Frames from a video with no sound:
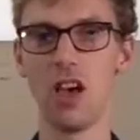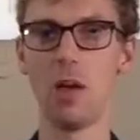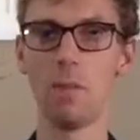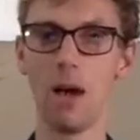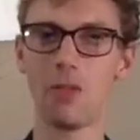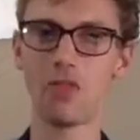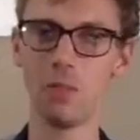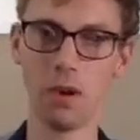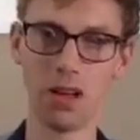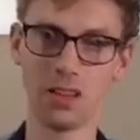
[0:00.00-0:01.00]

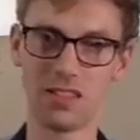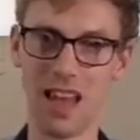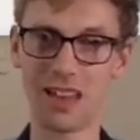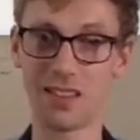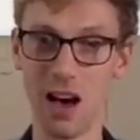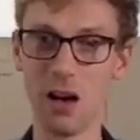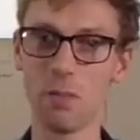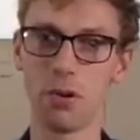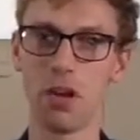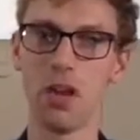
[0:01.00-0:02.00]
mountain bike
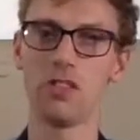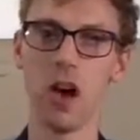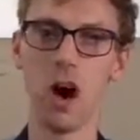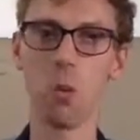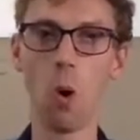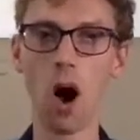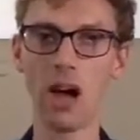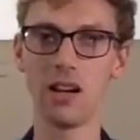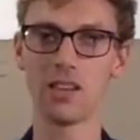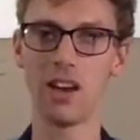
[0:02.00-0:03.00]
setup, so a
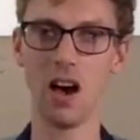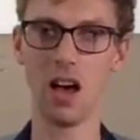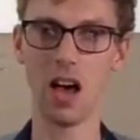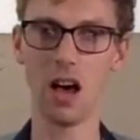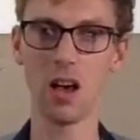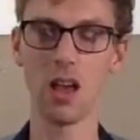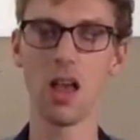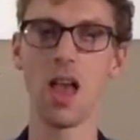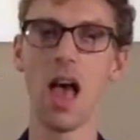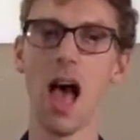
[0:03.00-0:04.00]
wider tyre,
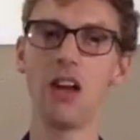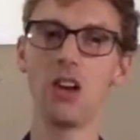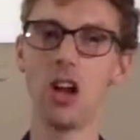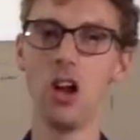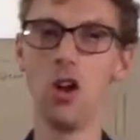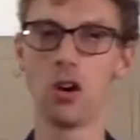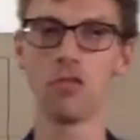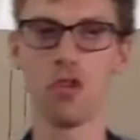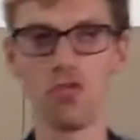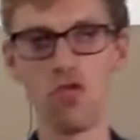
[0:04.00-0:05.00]
and you're going to look
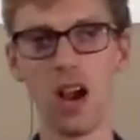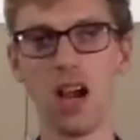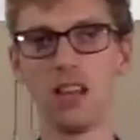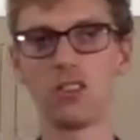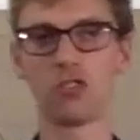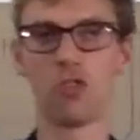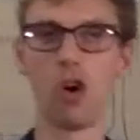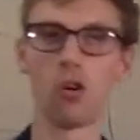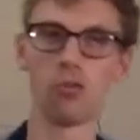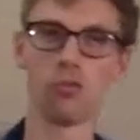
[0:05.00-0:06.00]
for a really
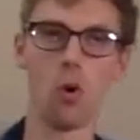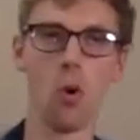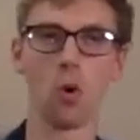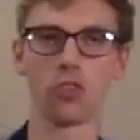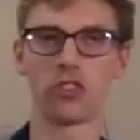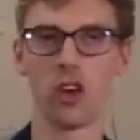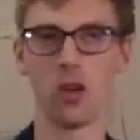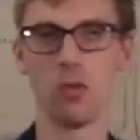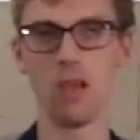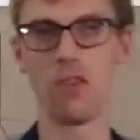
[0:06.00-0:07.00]
strong fork.
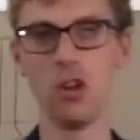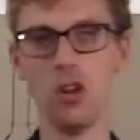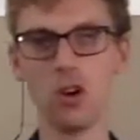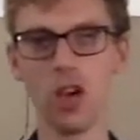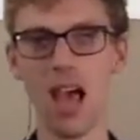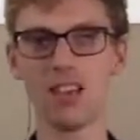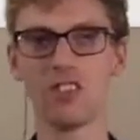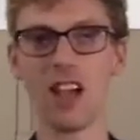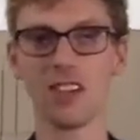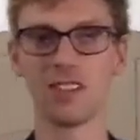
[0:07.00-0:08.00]
So if you look at
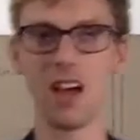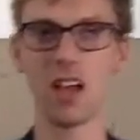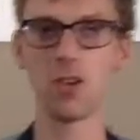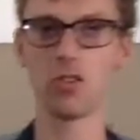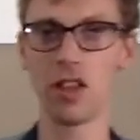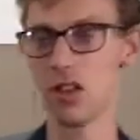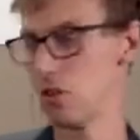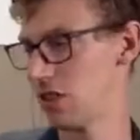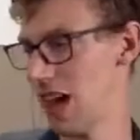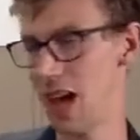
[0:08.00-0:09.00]
SJS Cycles, they do
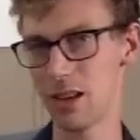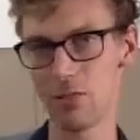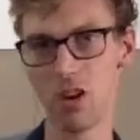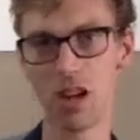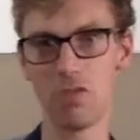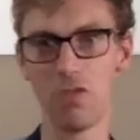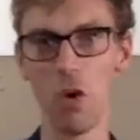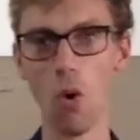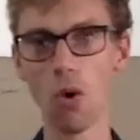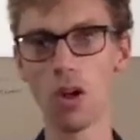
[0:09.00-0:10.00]
a tandem ready
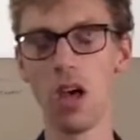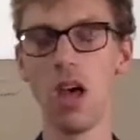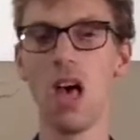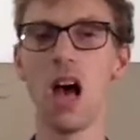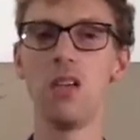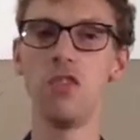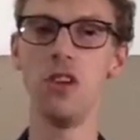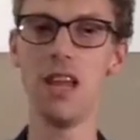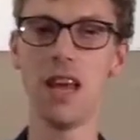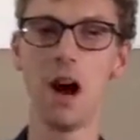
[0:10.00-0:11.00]
fork, and if you
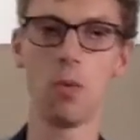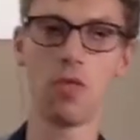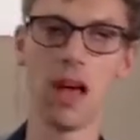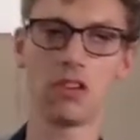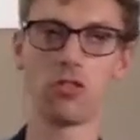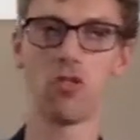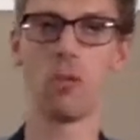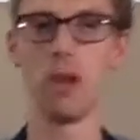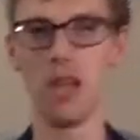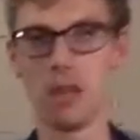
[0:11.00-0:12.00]
need help on that, just
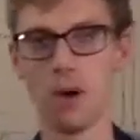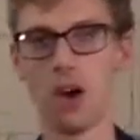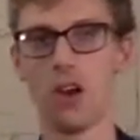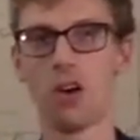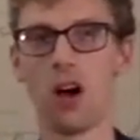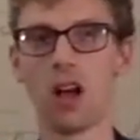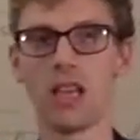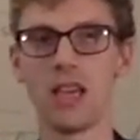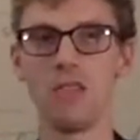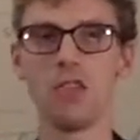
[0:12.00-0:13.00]
drop me an email and I
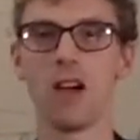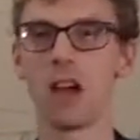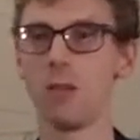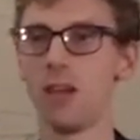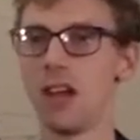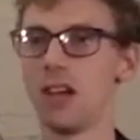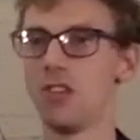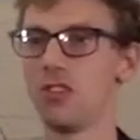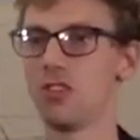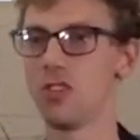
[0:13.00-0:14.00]
can give you the
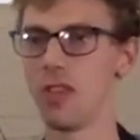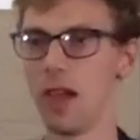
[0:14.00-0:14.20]
recommendations on that.